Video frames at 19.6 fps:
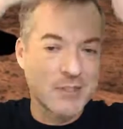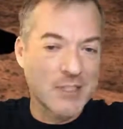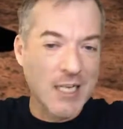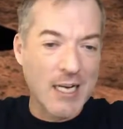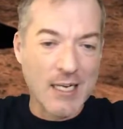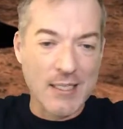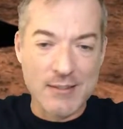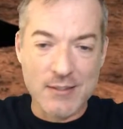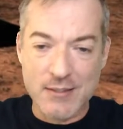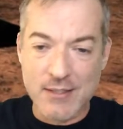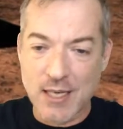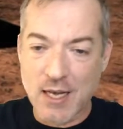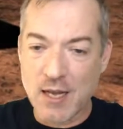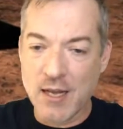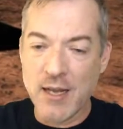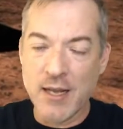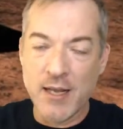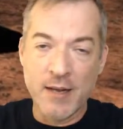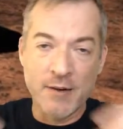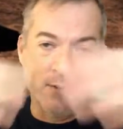dust
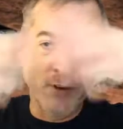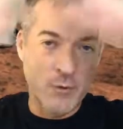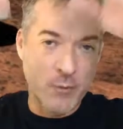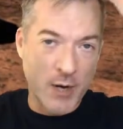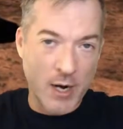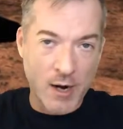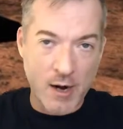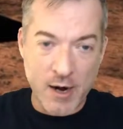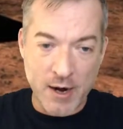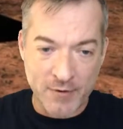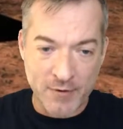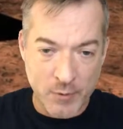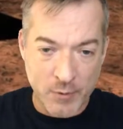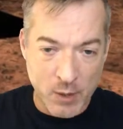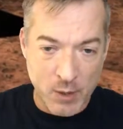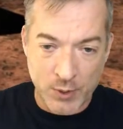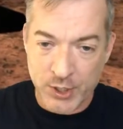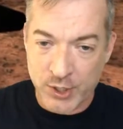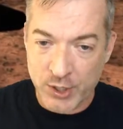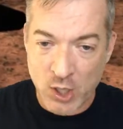
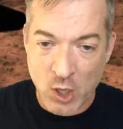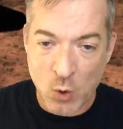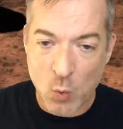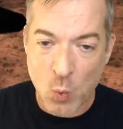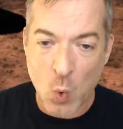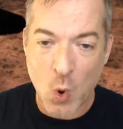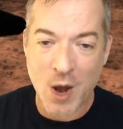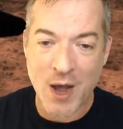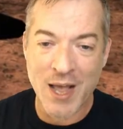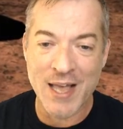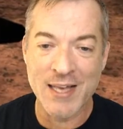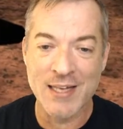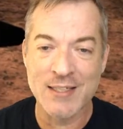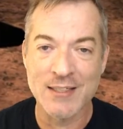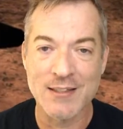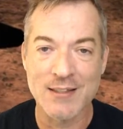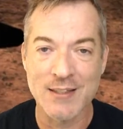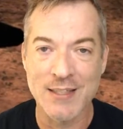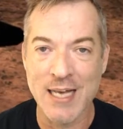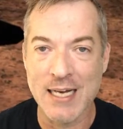everywhere. Well, you don't
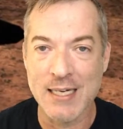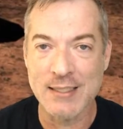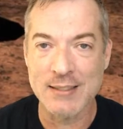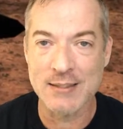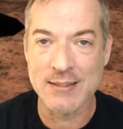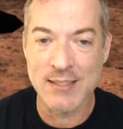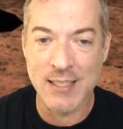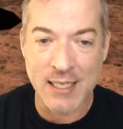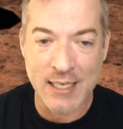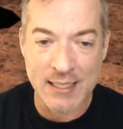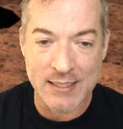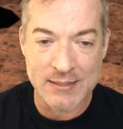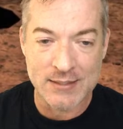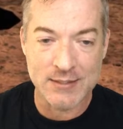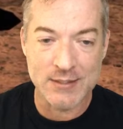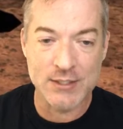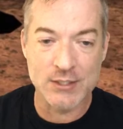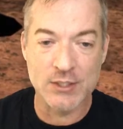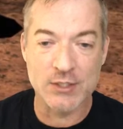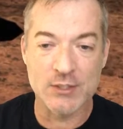want that
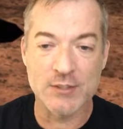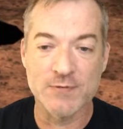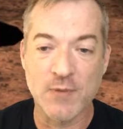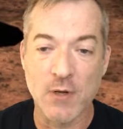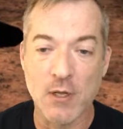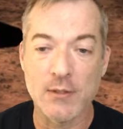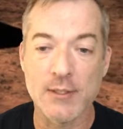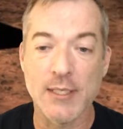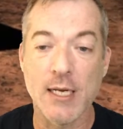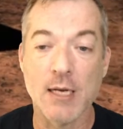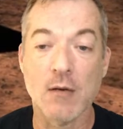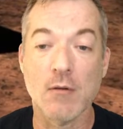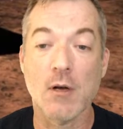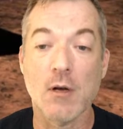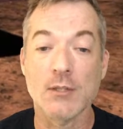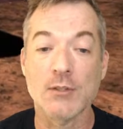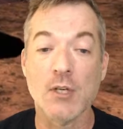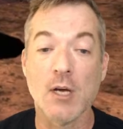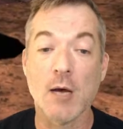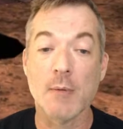dust to just fall down
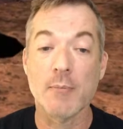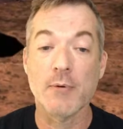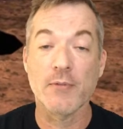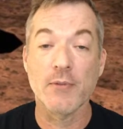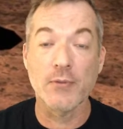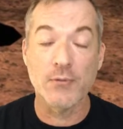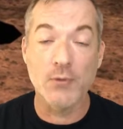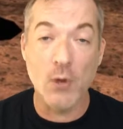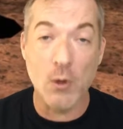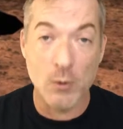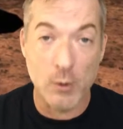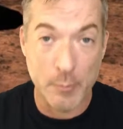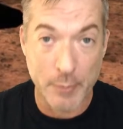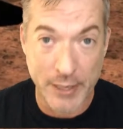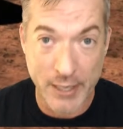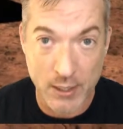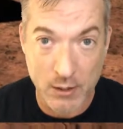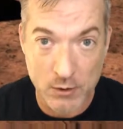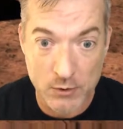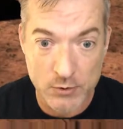on top of the solar
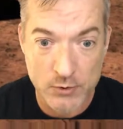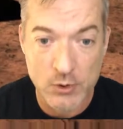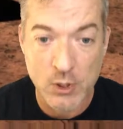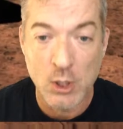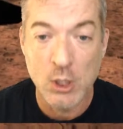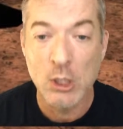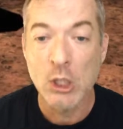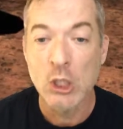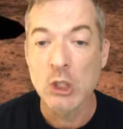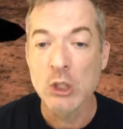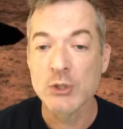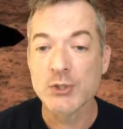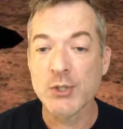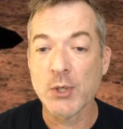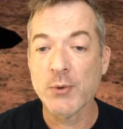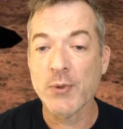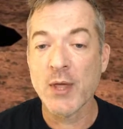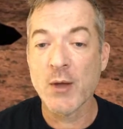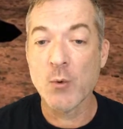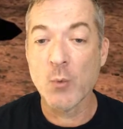panels.
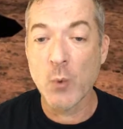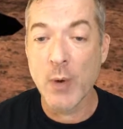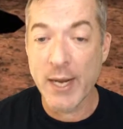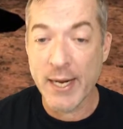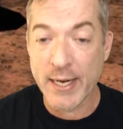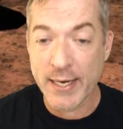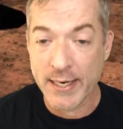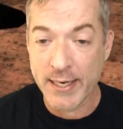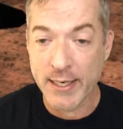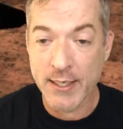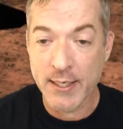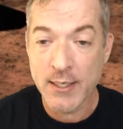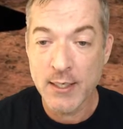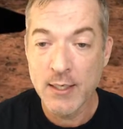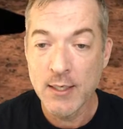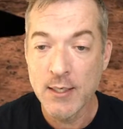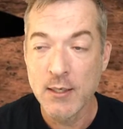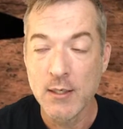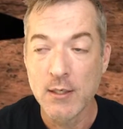So they waited